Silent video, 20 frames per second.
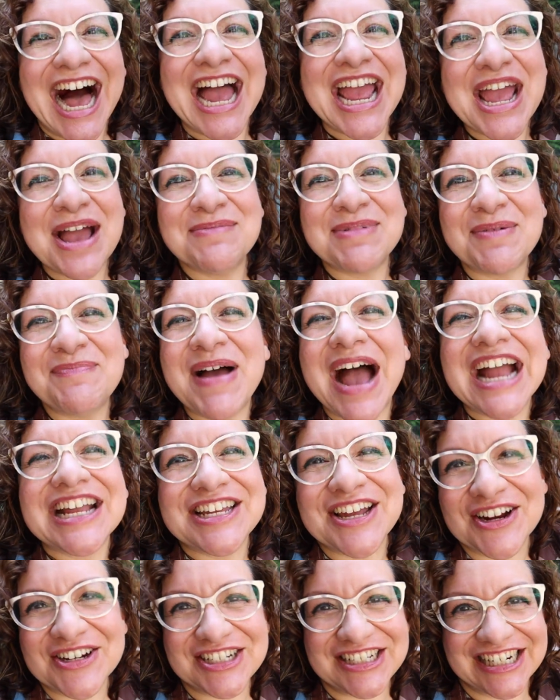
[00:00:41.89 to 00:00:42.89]
I am a
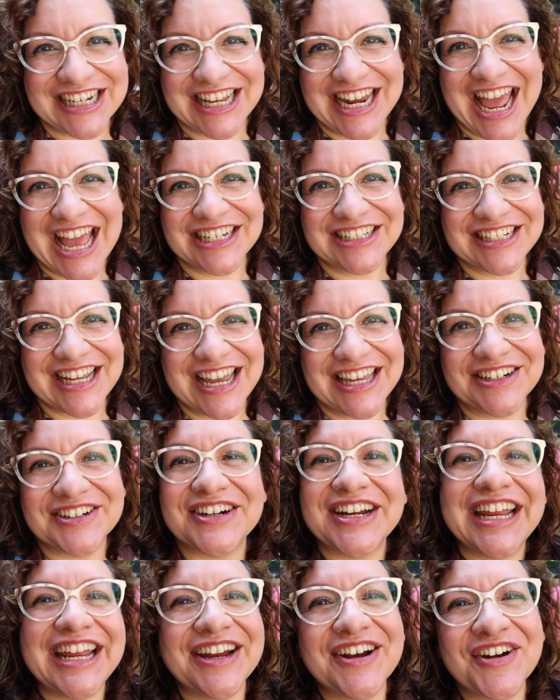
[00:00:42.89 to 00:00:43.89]
backyard chicken
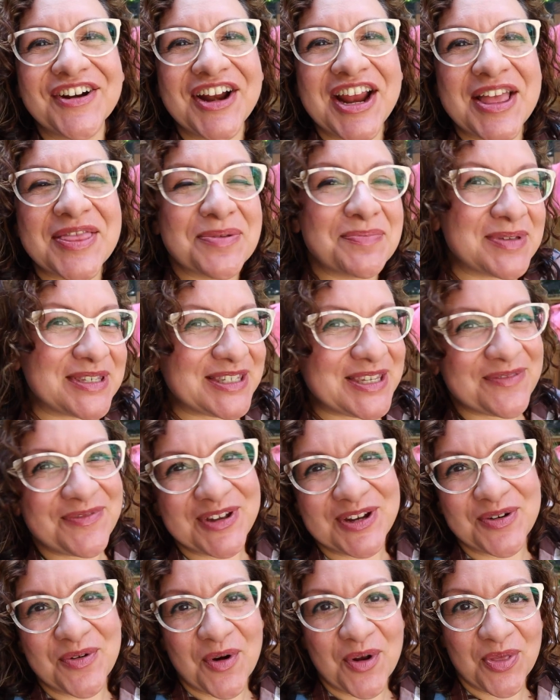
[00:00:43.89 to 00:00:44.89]
educator here in the
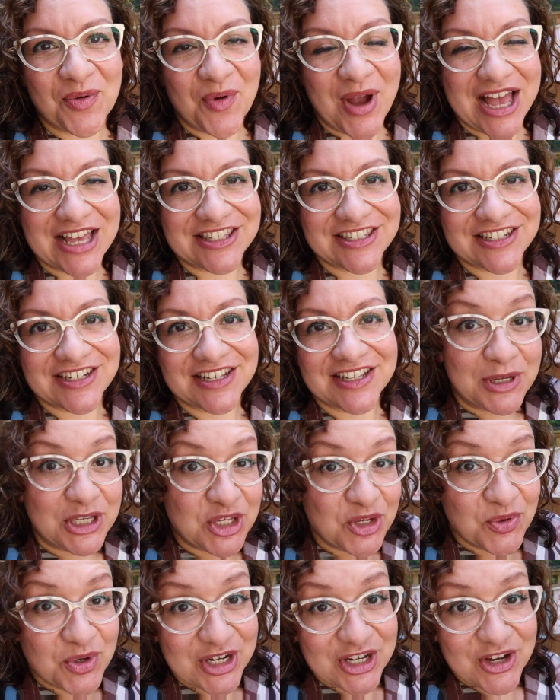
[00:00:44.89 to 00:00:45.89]
Pacific Northwest, but
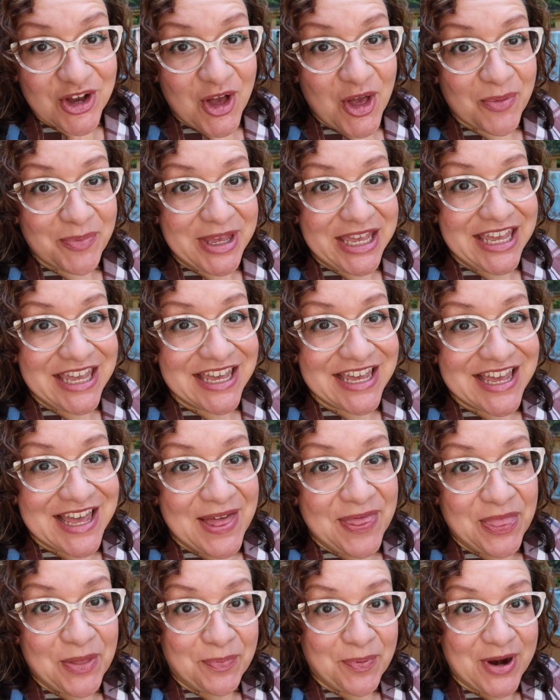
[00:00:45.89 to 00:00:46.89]
you can call me
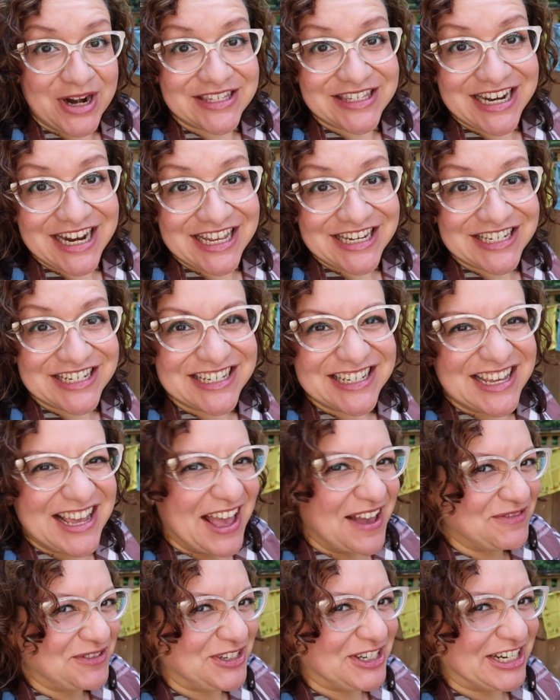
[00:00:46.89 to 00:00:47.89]
the president of